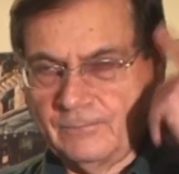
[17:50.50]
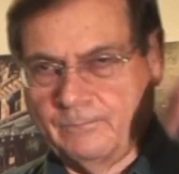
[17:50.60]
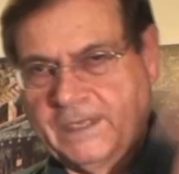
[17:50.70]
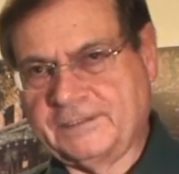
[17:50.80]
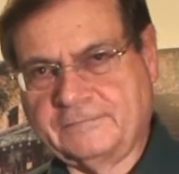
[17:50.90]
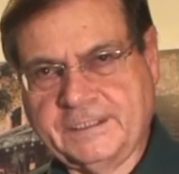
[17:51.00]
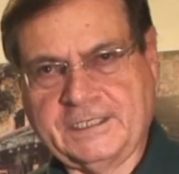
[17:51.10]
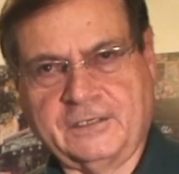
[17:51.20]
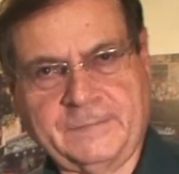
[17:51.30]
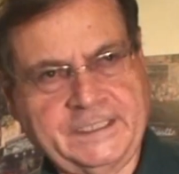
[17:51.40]
mentally
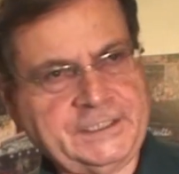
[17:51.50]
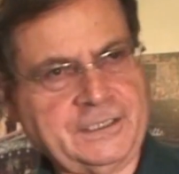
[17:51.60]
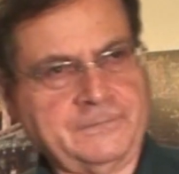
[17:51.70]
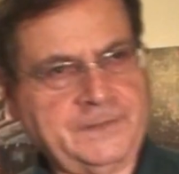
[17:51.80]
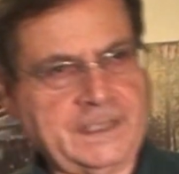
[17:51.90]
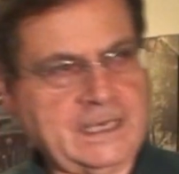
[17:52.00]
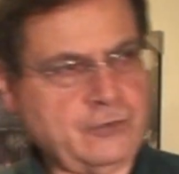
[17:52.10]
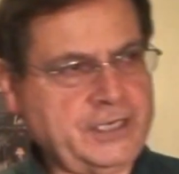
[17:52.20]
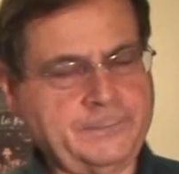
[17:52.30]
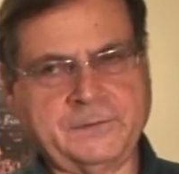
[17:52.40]
tell myself, yeah,
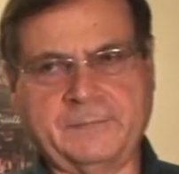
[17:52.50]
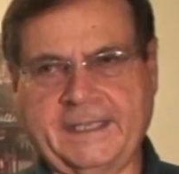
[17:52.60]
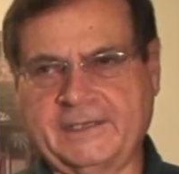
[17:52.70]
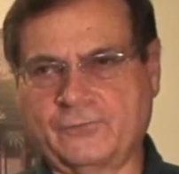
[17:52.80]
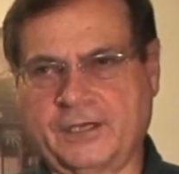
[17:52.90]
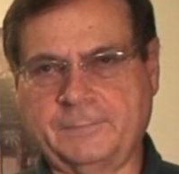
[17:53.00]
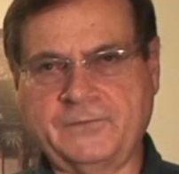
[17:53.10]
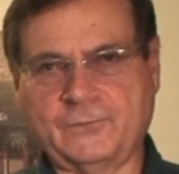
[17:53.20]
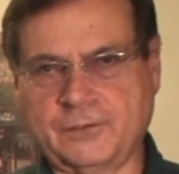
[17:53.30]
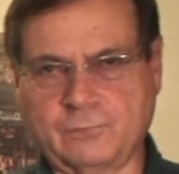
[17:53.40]
hurry up and buy it right
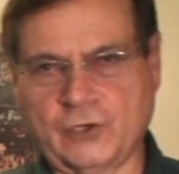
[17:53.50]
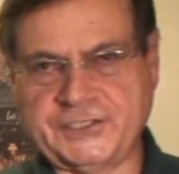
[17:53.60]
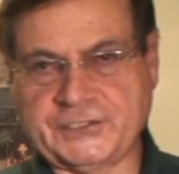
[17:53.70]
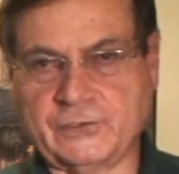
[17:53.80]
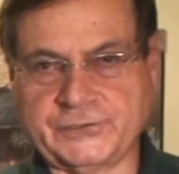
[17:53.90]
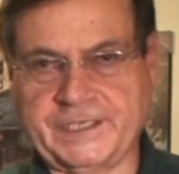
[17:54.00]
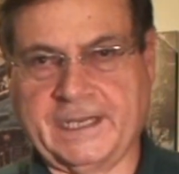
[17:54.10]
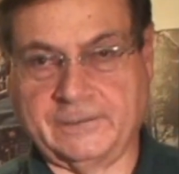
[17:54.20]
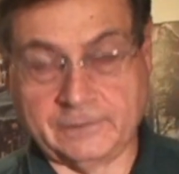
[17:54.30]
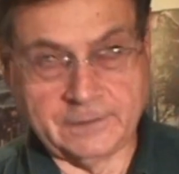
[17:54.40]
before the price goes
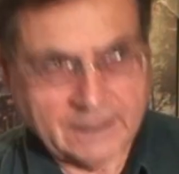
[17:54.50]
down.